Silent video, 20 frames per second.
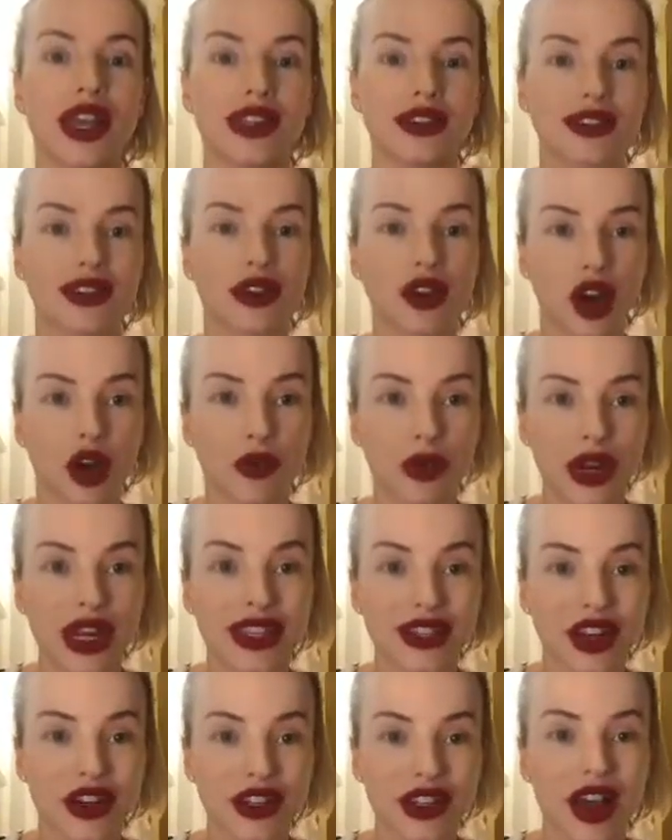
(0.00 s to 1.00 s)
culprit is
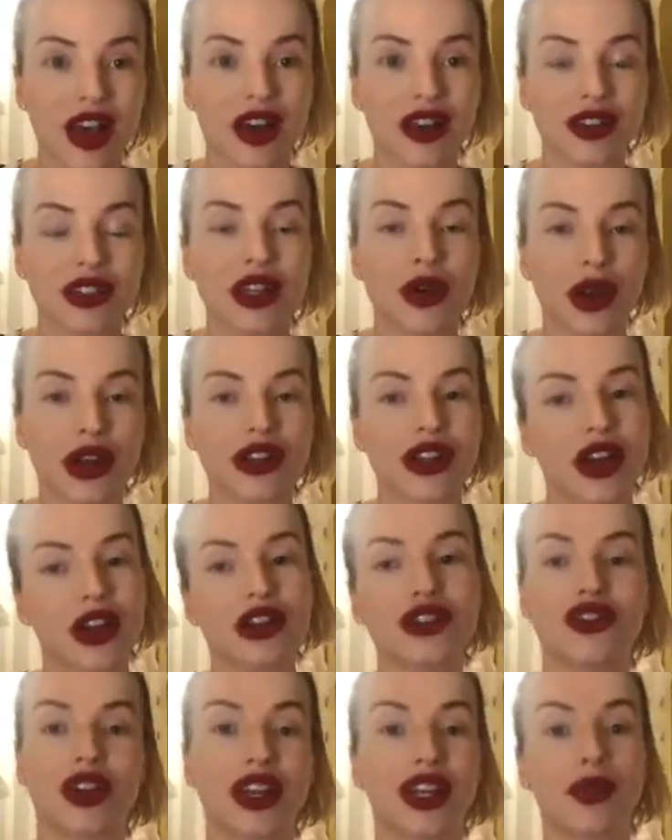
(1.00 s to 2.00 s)
our tongue. So our tongue
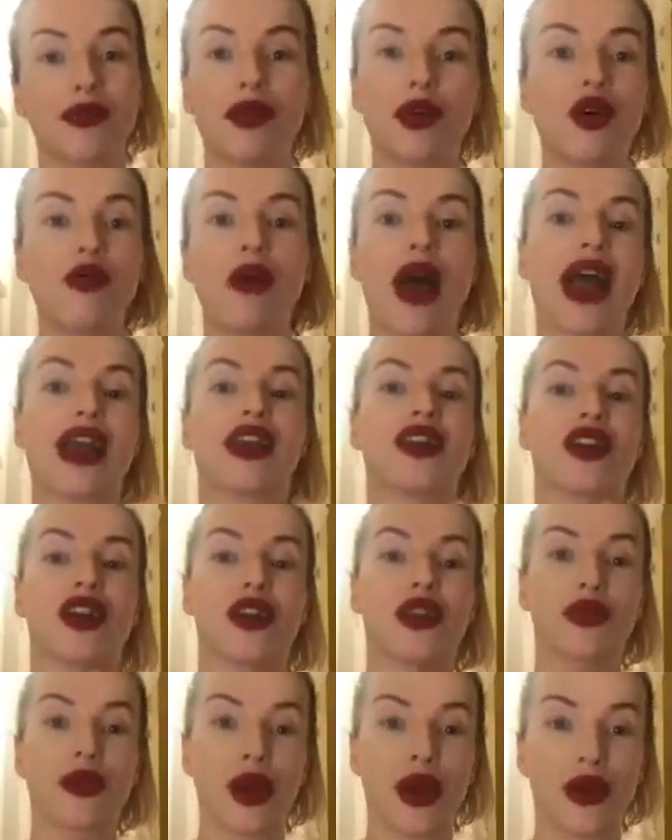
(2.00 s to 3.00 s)
is trying to pull back in our
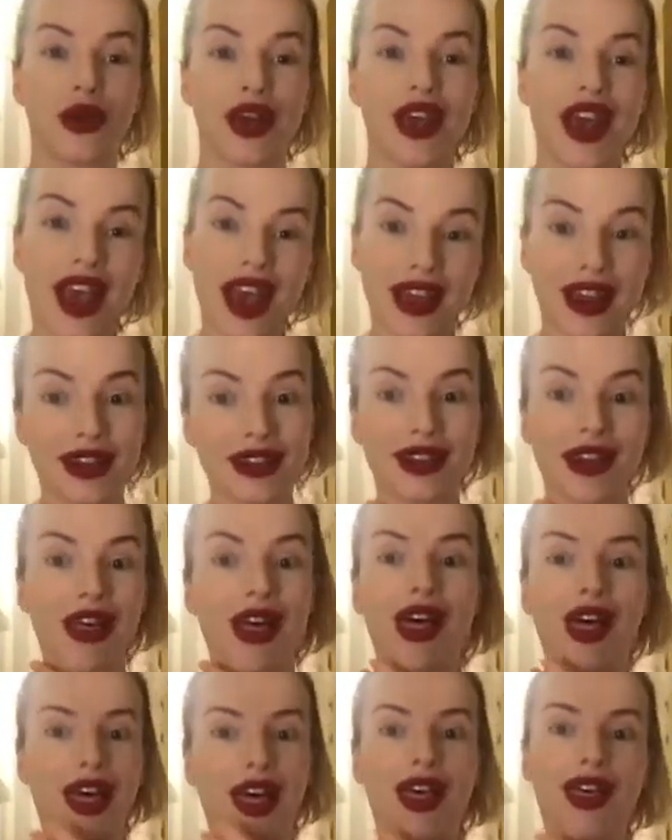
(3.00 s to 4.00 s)
throat, and
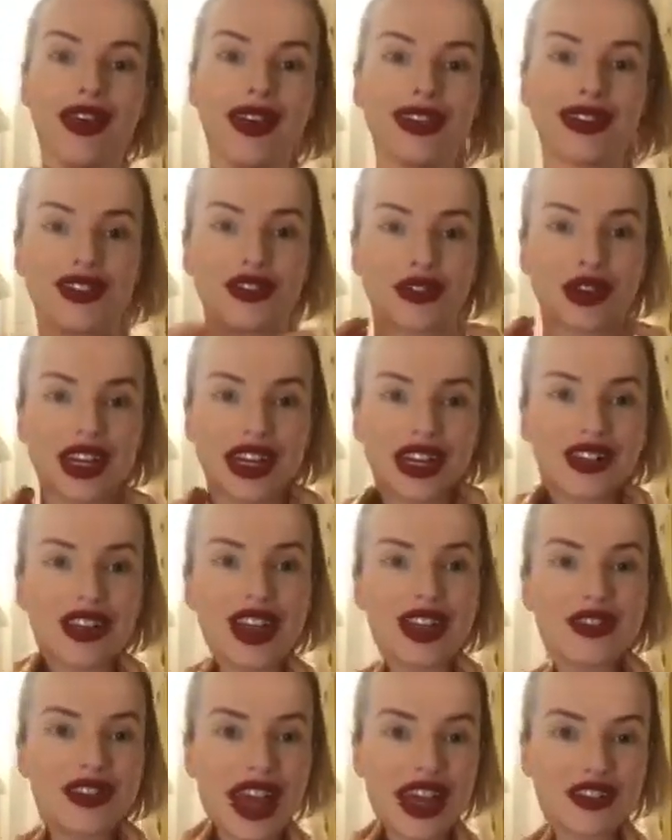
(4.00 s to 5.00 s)
it's creating a
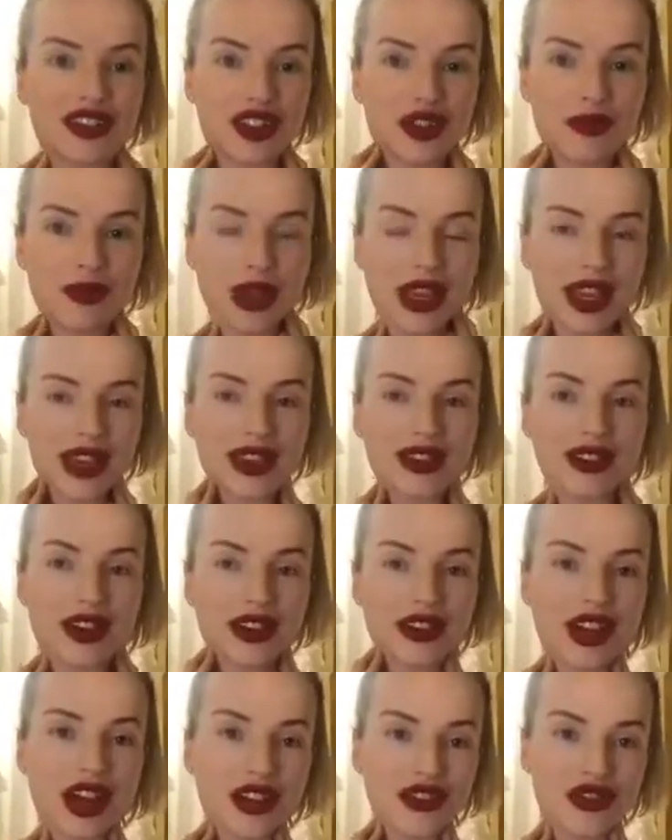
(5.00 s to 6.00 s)
lot of tension because our
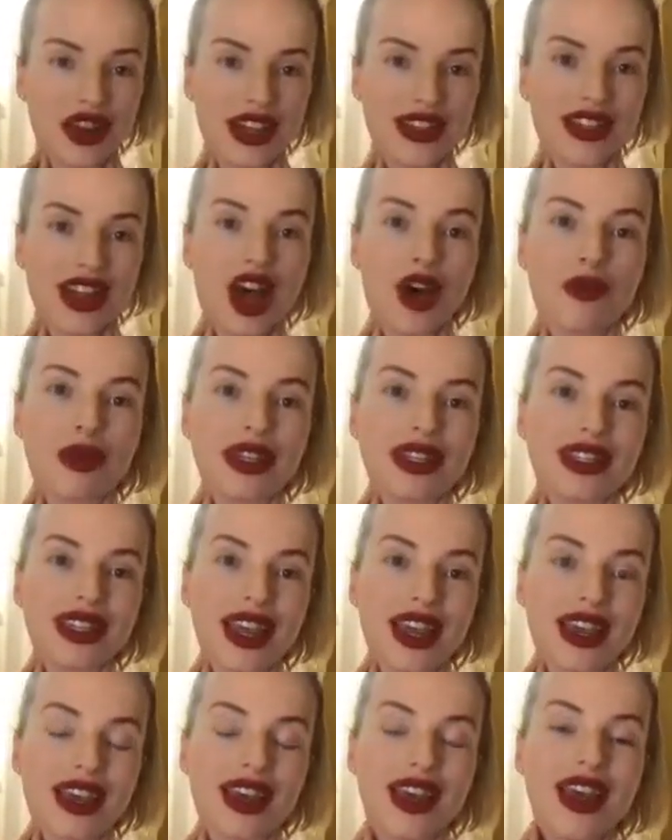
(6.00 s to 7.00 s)
tongue tries to help us
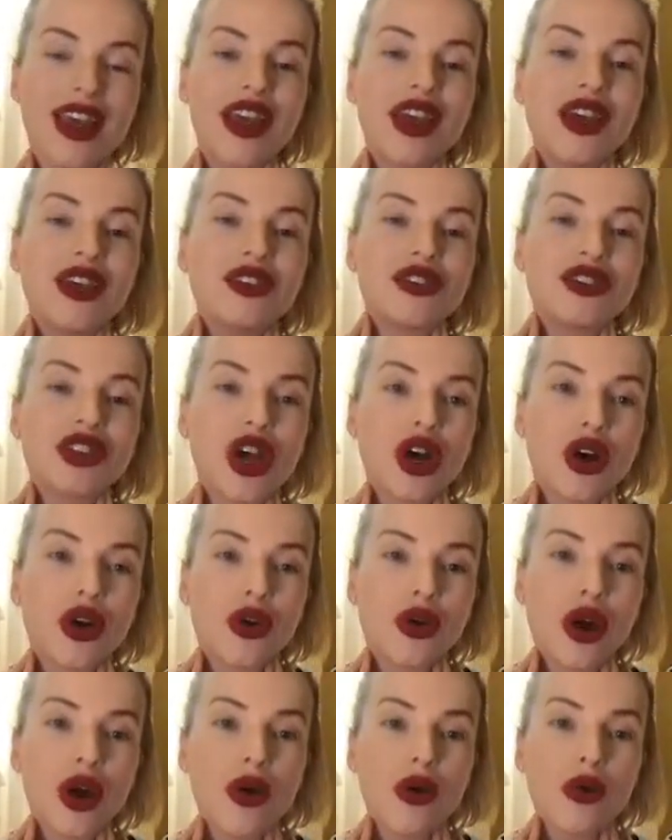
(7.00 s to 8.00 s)
sing.
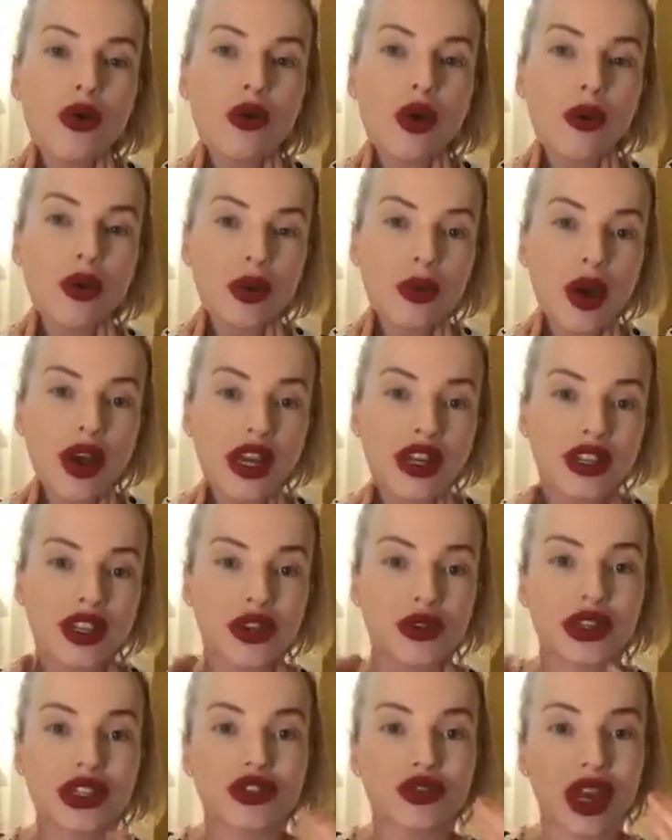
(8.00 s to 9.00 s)
So what we want to
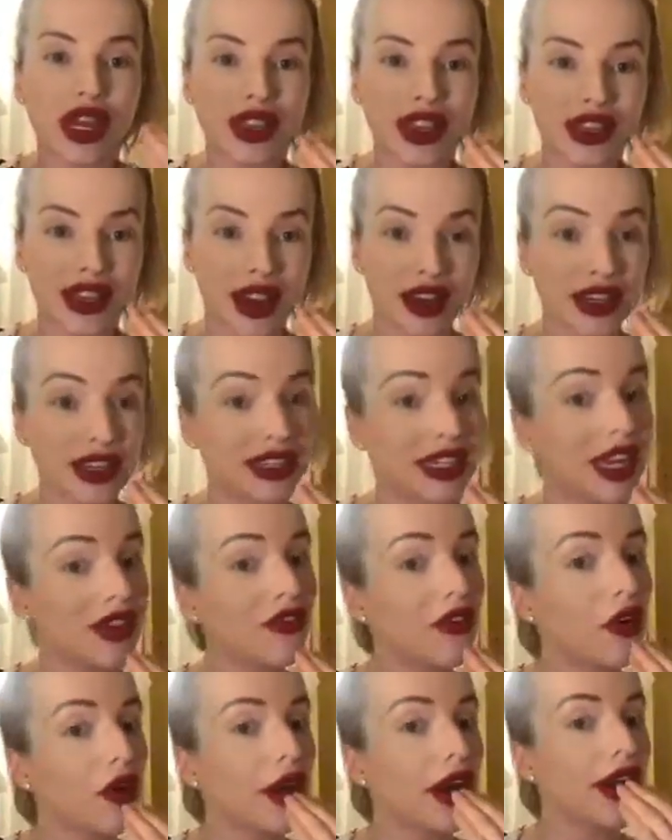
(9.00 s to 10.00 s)
do is train the tongue to stay
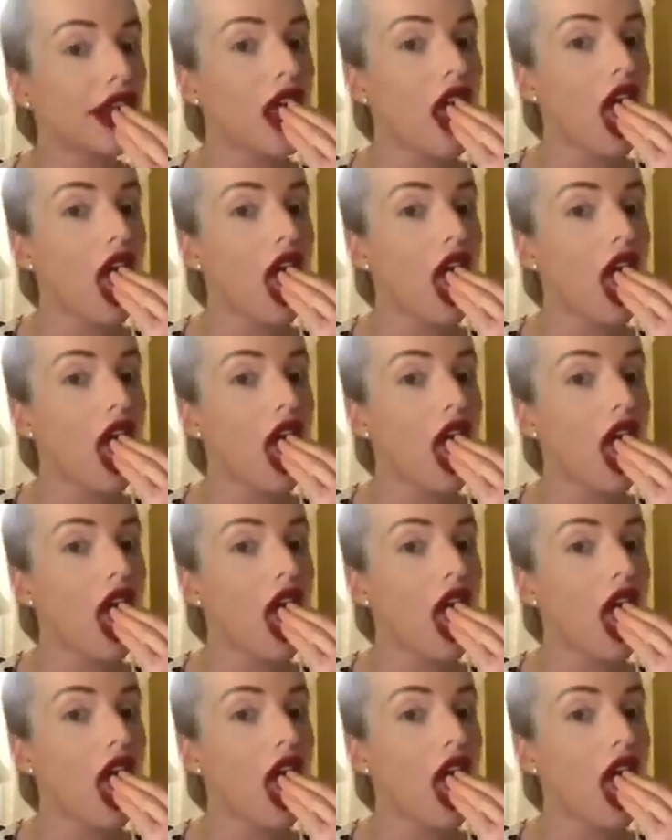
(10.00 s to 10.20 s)
forward.